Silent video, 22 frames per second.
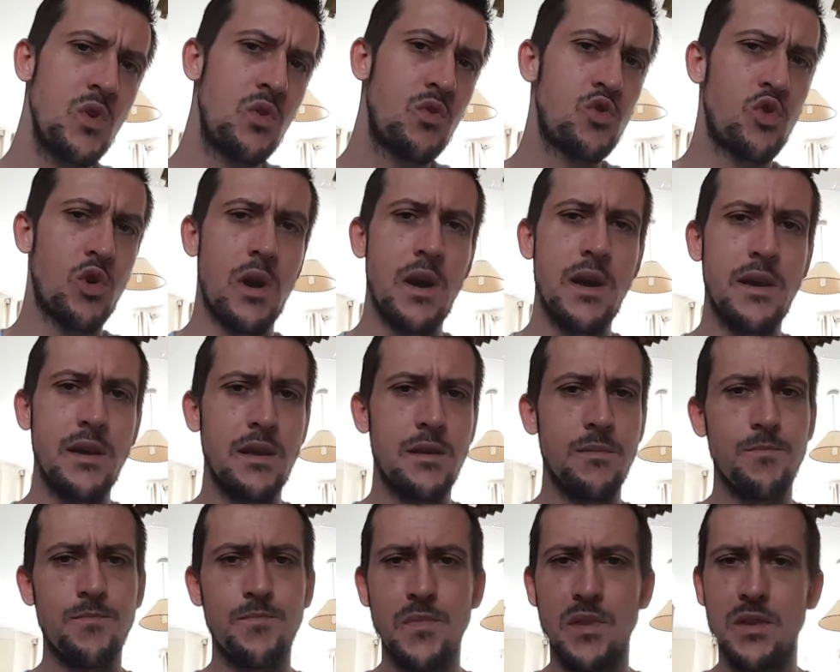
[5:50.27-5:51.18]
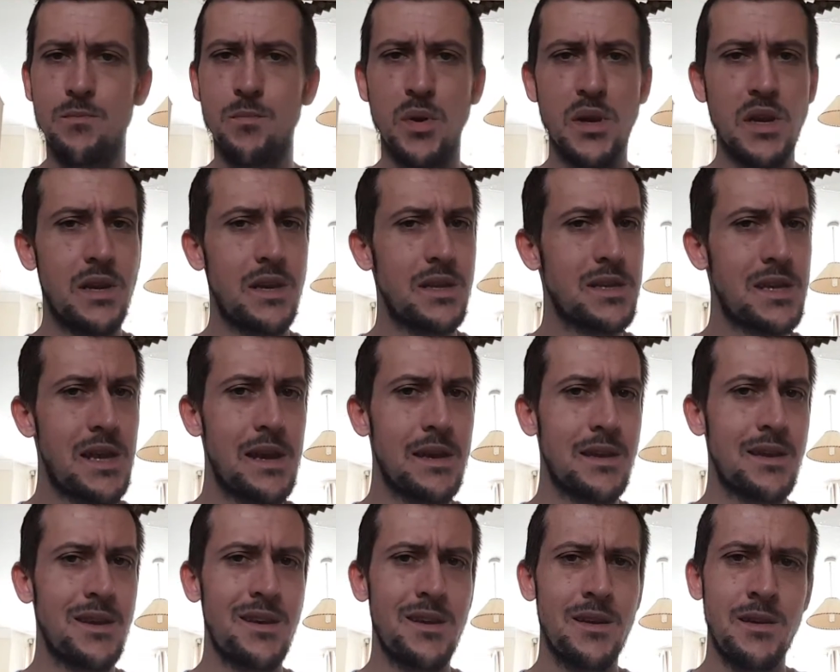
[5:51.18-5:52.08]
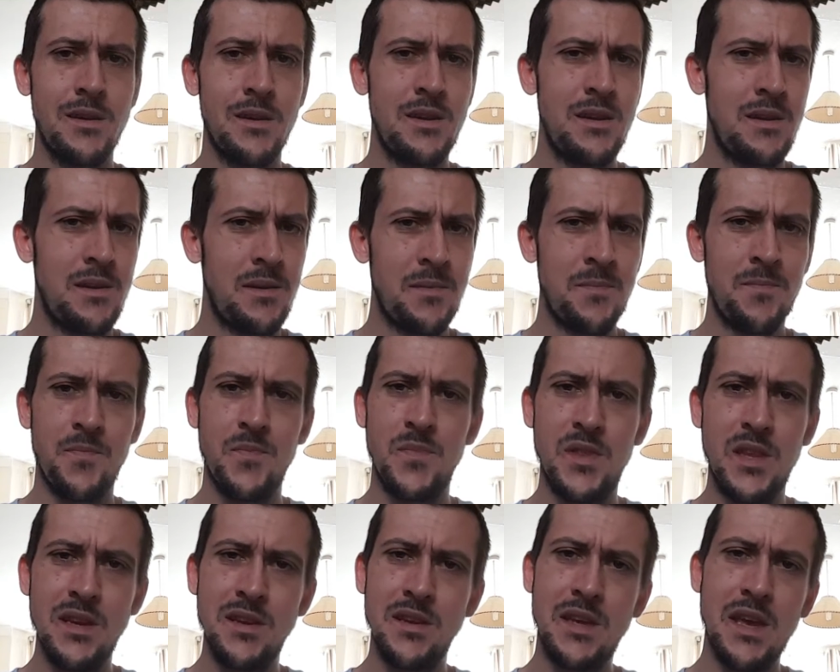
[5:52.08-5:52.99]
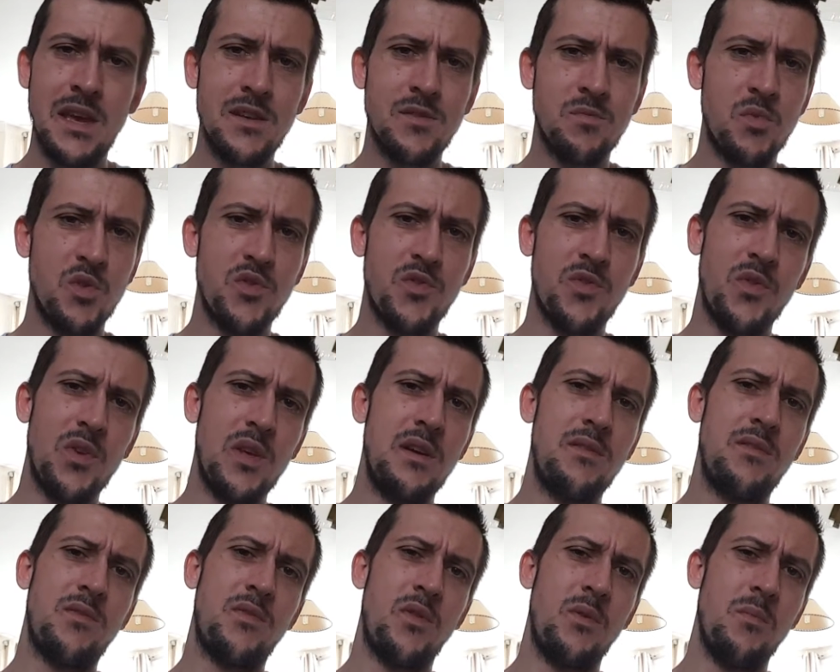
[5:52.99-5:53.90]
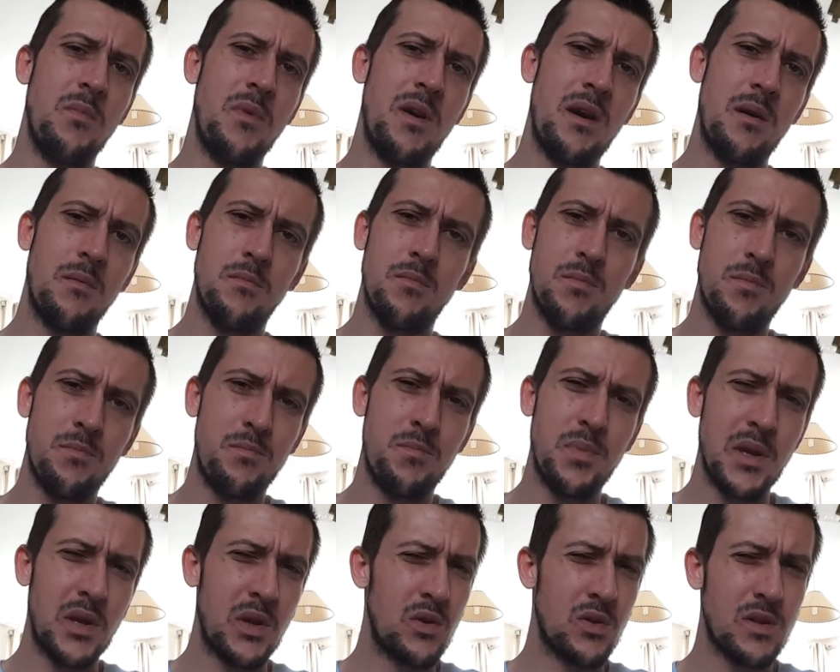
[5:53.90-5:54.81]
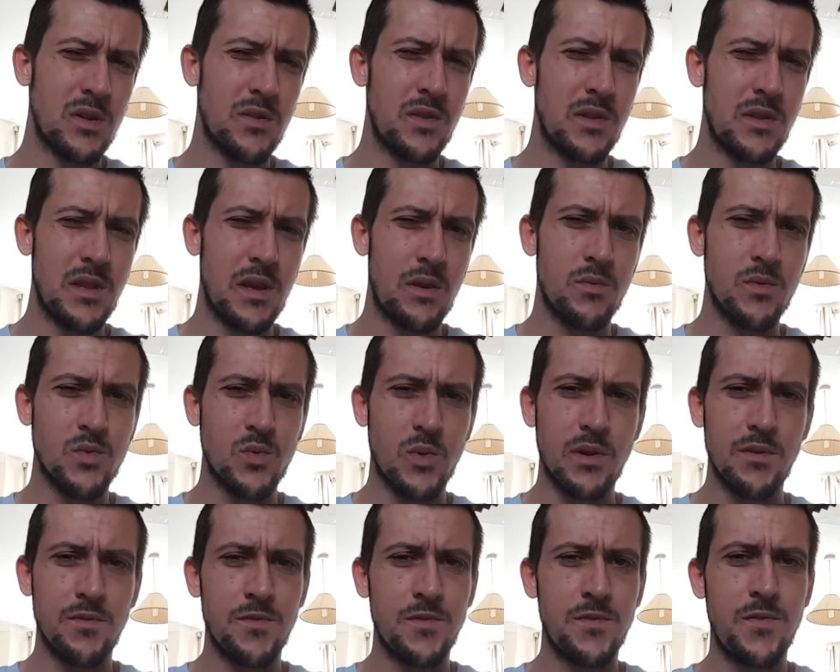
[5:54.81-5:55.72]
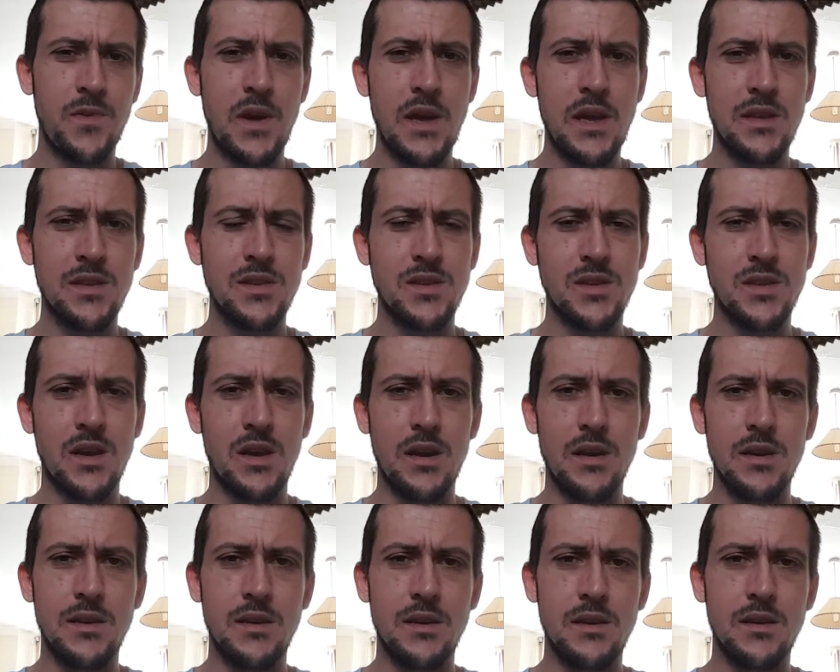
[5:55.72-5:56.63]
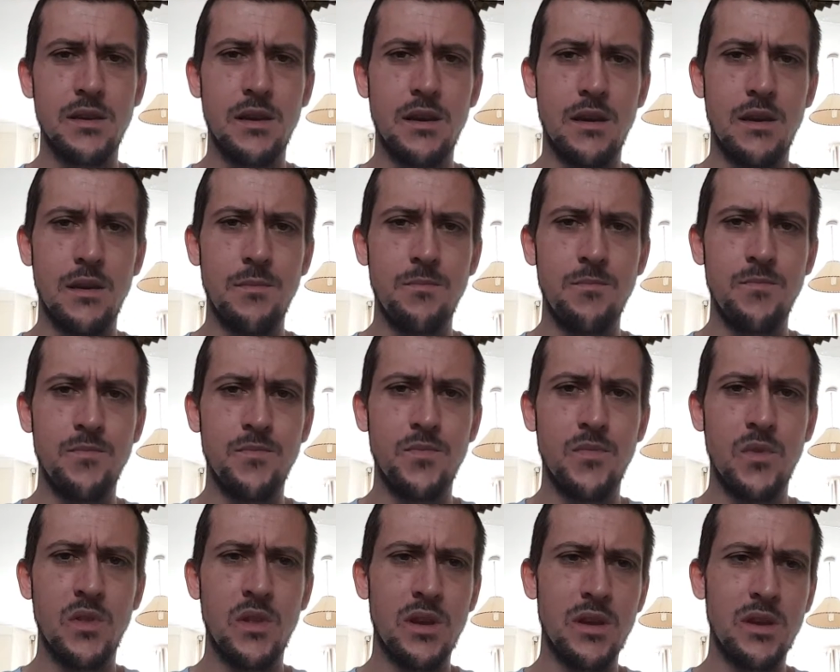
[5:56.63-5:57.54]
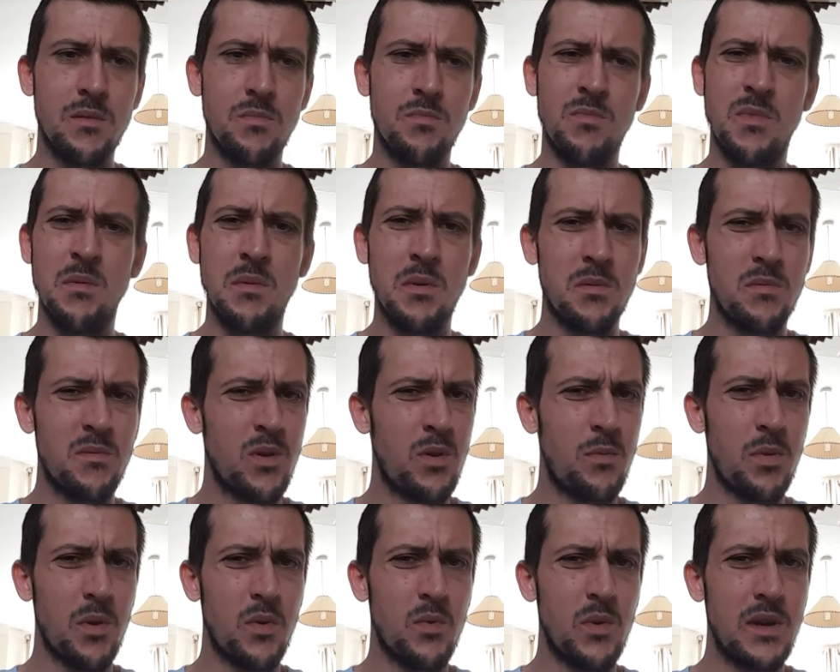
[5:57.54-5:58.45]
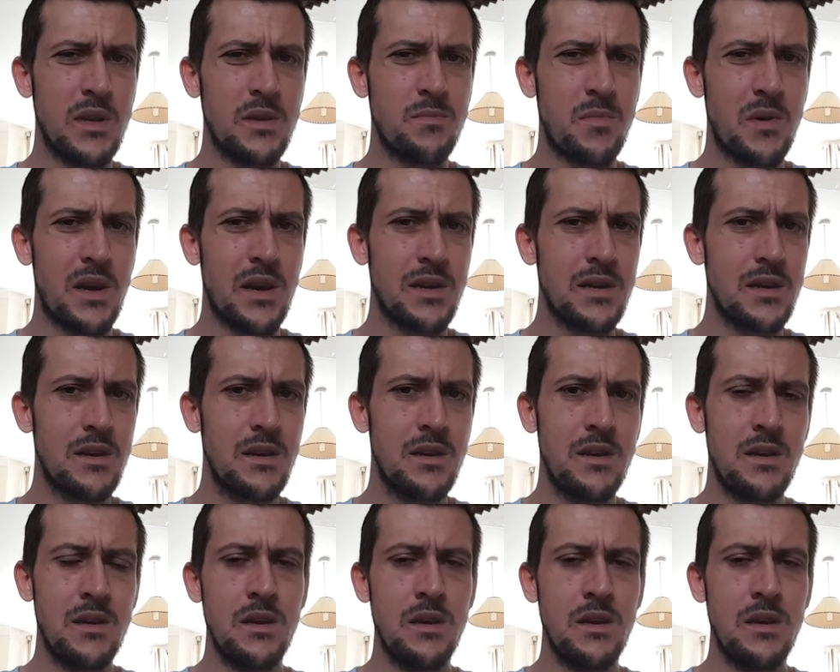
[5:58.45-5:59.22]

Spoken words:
trying it, put it in a tank. Didn't get as much flavour from that because I think that was when I first started it, like maybe a couple of weeks back.